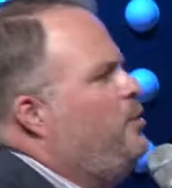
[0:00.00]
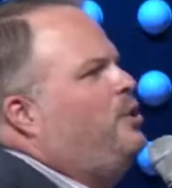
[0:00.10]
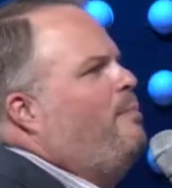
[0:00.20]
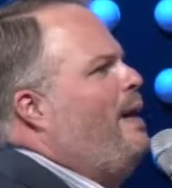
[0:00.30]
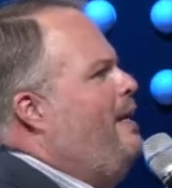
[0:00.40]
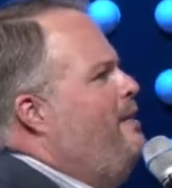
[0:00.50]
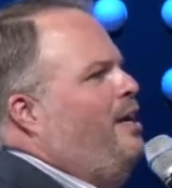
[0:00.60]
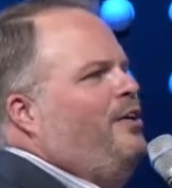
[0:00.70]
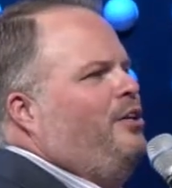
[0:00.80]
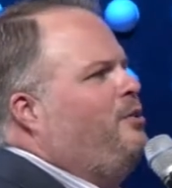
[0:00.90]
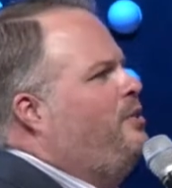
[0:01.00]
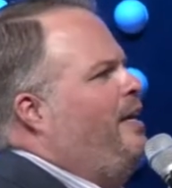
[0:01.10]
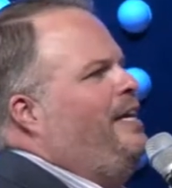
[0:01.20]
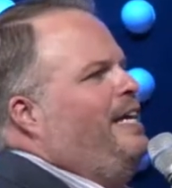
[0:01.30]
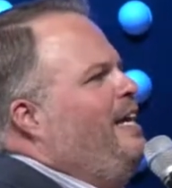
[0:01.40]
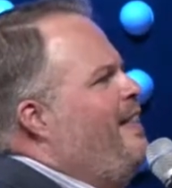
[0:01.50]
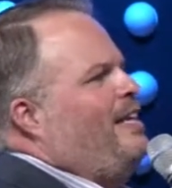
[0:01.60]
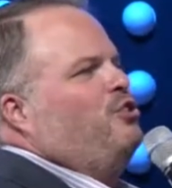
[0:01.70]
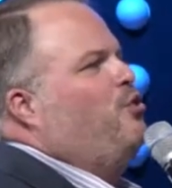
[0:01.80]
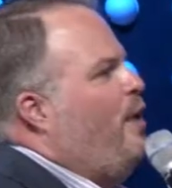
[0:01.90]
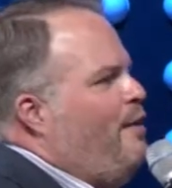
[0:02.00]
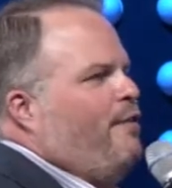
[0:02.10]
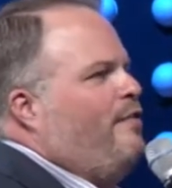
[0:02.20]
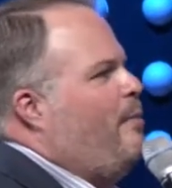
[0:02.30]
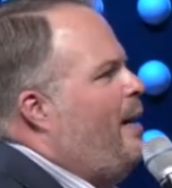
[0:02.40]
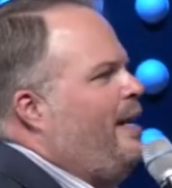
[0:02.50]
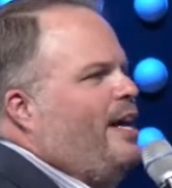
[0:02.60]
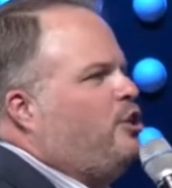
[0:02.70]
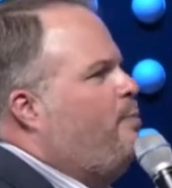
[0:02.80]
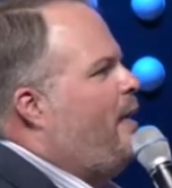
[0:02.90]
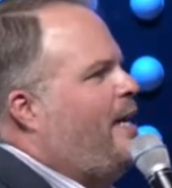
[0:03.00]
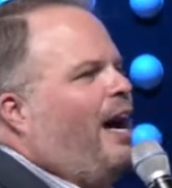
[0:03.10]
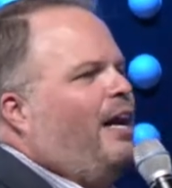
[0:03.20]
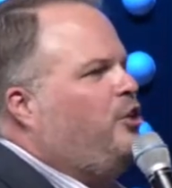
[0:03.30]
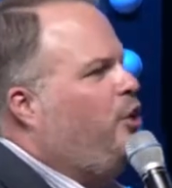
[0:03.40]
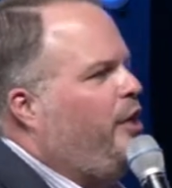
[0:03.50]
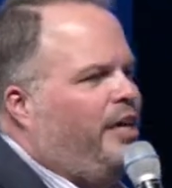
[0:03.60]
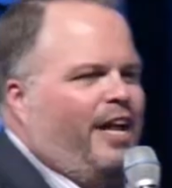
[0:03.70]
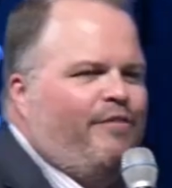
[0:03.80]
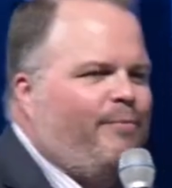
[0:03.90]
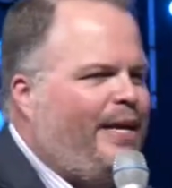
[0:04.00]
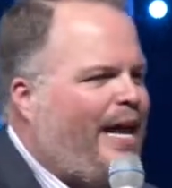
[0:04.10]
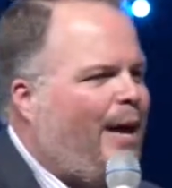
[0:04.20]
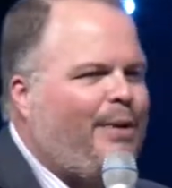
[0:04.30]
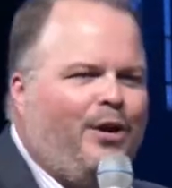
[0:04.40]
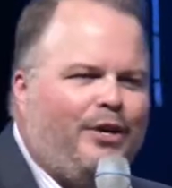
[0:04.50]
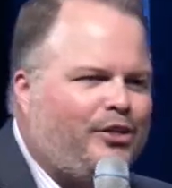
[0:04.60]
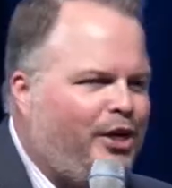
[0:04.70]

you sit back there and you say, That's great for everybody else, but God couldn't love me. I'm here to